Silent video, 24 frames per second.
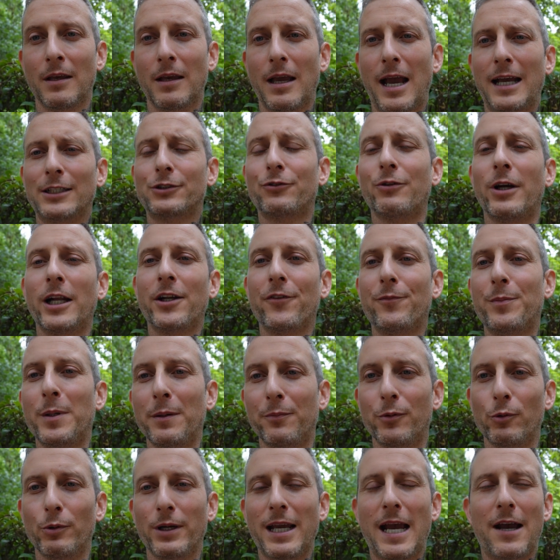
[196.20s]
As creative
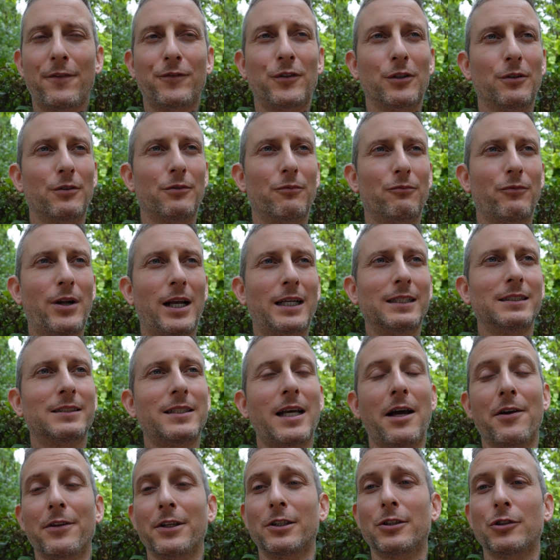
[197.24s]
people, we have to
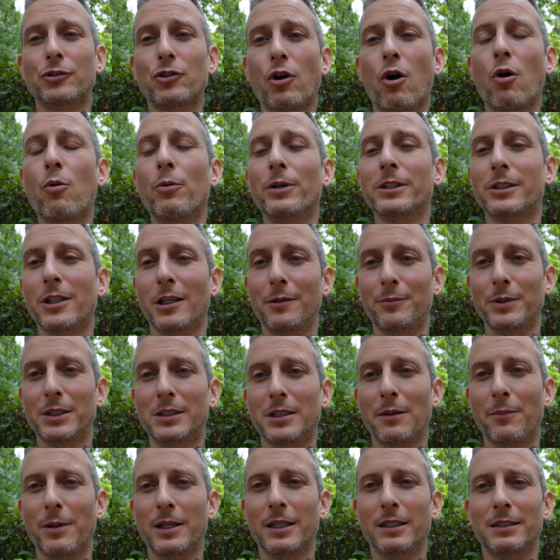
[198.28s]
reconcile that there's always going to be
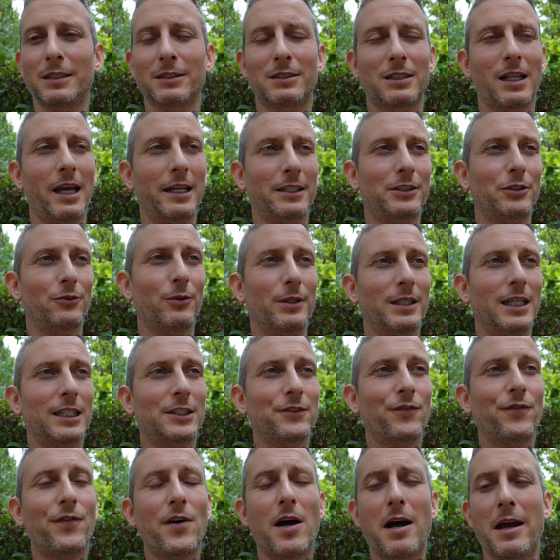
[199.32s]
somebody that dislikes you, and that's
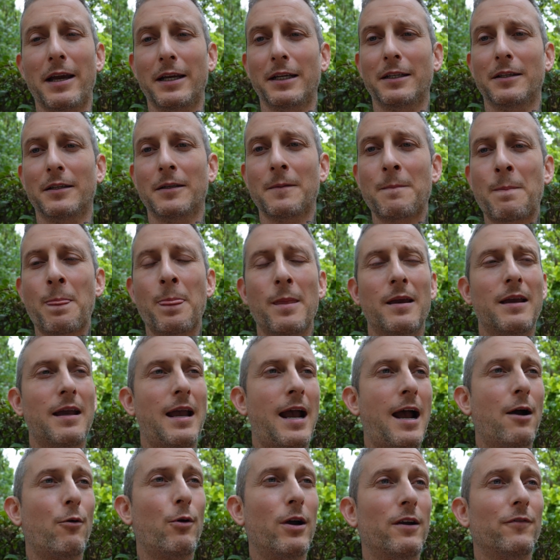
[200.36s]
fine.
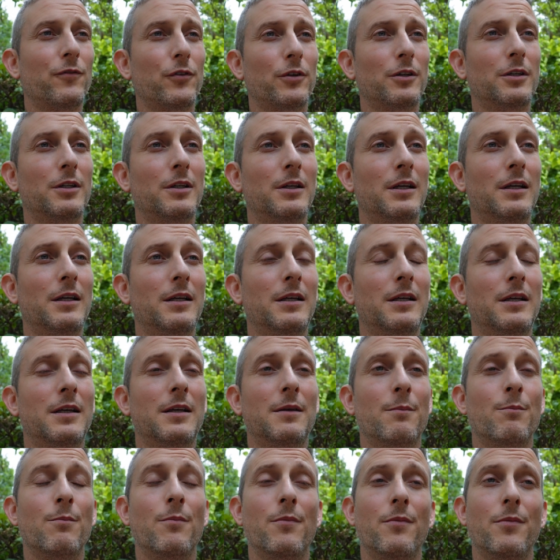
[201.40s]
However,
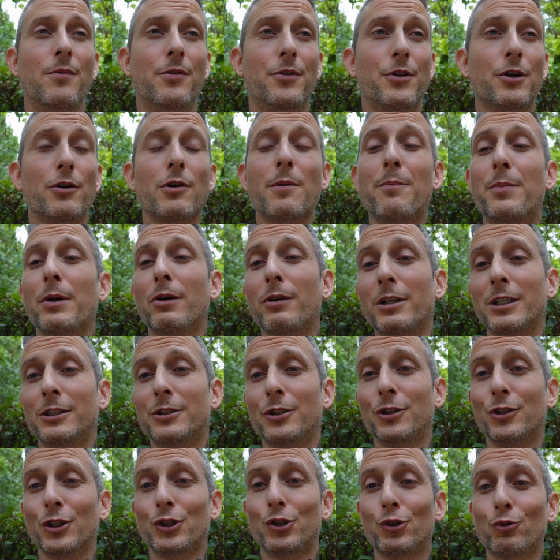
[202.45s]
their ability
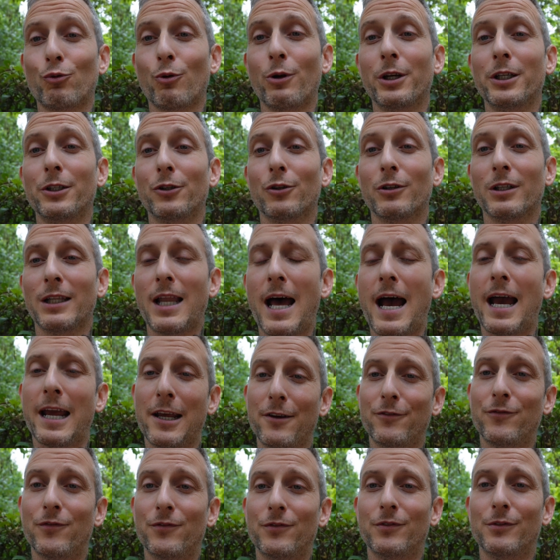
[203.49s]
to destroy your
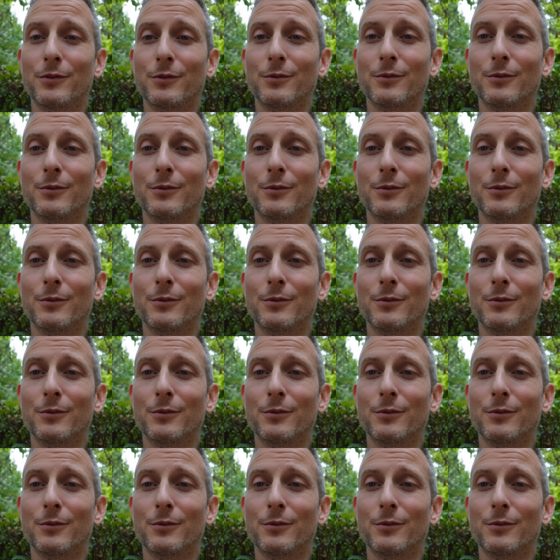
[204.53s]
life